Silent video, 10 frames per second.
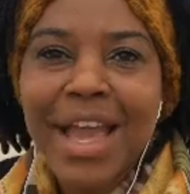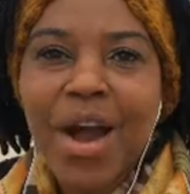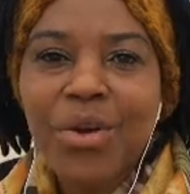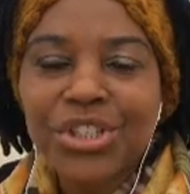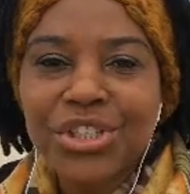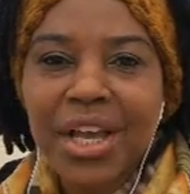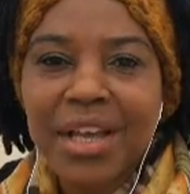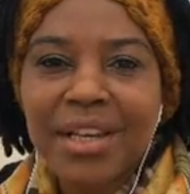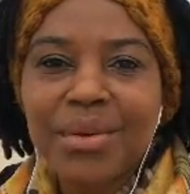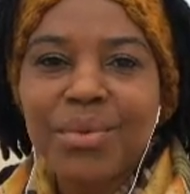
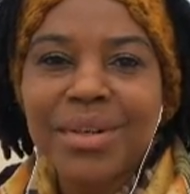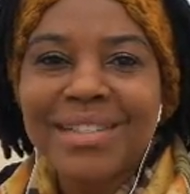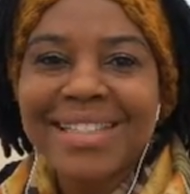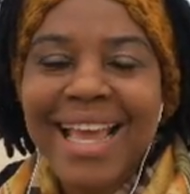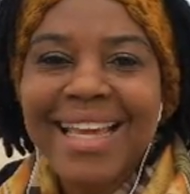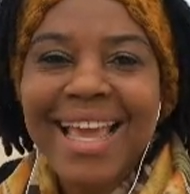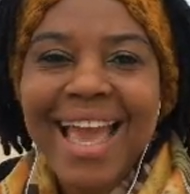ocean will take